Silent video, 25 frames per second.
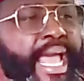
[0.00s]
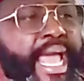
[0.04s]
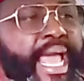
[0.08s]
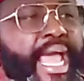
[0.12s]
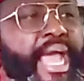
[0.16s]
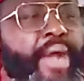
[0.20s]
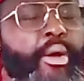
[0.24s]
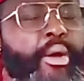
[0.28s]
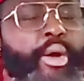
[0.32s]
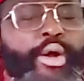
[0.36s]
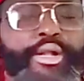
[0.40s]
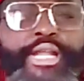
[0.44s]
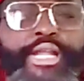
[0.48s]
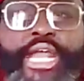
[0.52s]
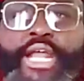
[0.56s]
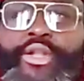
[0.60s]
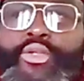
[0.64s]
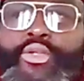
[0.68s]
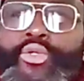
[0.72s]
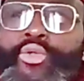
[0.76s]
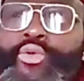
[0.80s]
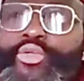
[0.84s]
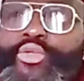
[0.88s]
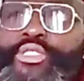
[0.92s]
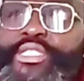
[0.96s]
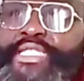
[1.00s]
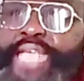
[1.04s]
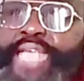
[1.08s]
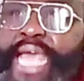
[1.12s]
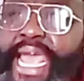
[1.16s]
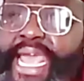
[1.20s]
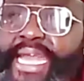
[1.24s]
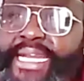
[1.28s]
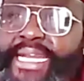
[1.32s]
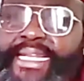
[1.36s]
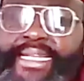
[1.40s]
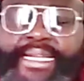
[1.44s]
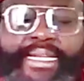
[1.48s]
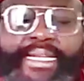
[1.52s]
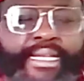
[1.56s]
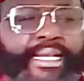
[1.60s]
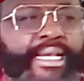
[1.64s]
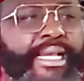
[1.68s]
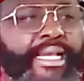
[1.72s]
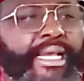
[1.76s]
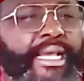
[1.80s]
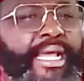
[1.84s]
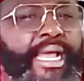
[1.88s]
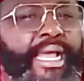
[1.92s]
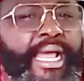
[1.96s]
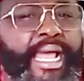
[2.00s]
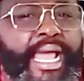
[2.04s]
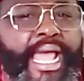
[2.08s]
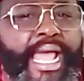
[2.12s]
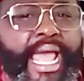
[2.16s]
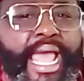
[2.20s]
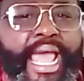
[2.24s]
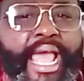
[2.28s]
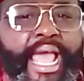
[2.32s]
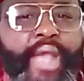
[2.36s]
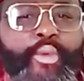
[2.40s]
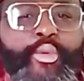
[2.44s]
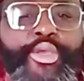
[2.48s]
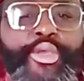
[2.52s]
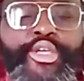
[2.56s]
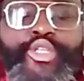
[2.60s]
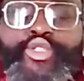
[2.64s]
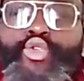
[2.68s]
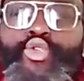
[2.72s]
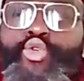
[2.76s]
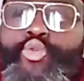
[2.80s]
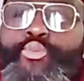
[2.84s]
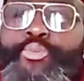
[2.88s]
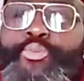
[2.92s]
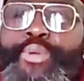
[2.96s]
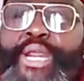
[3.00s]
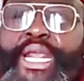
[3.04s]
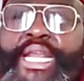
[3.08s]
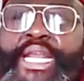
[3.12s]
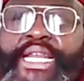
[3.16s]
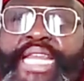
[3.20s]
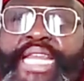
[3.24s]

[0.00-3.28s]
Onyendu said, we should bring them